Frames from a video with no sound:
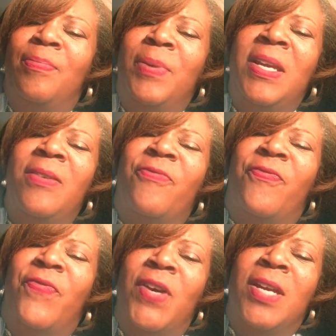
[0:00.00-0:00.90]
Be
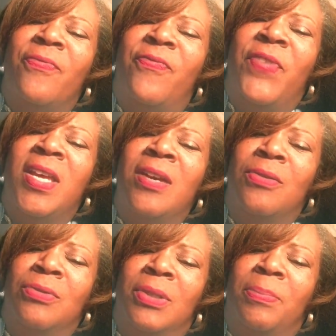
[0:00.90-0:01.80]

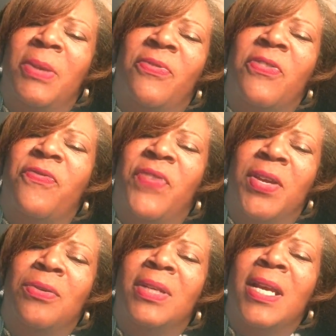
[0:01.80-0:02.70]
filled, be
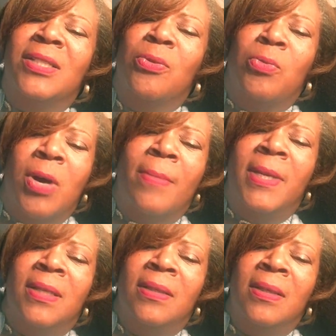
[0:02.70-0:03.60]
fulfilled as a
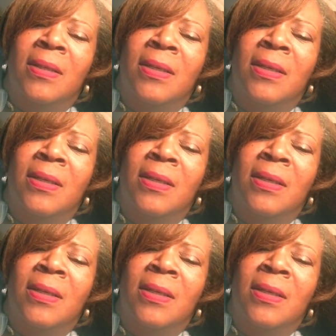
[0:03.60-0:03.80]
woman.